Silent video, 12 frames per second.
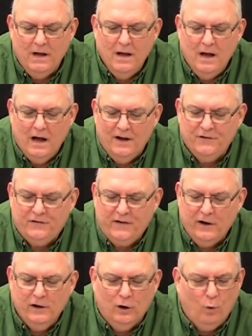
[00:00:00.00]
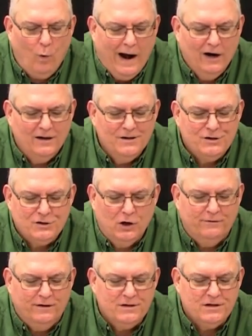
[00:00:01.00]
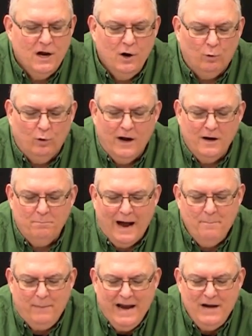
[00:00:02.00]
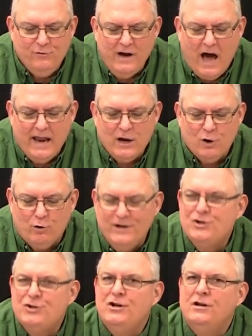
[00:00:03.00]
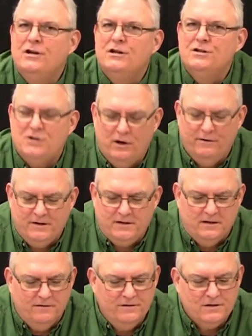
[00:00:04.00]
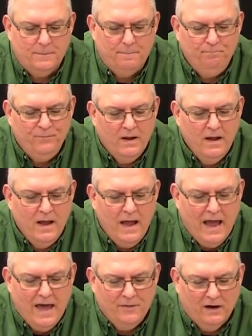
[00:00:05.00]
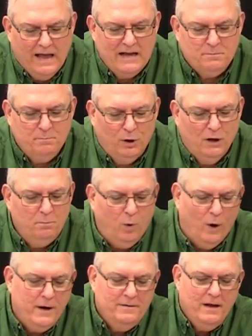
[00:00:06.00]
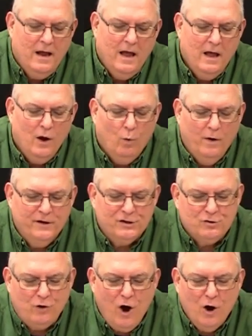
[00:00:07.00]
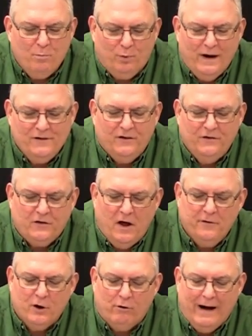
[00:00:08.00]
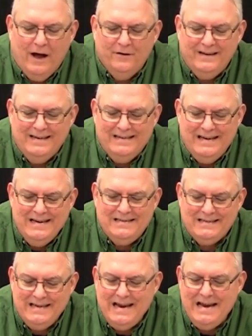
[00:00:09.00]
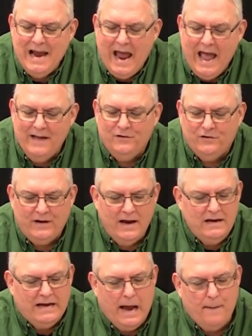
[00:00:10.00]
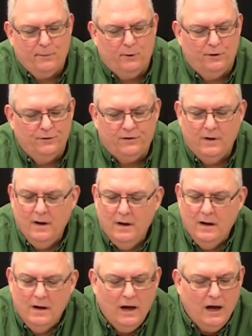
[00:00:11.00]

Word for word: a cellular wireless service run by patriotic Christian conservatives. And the last bullet point: with a strong presence on the ground in D.C. and state capitals, uh,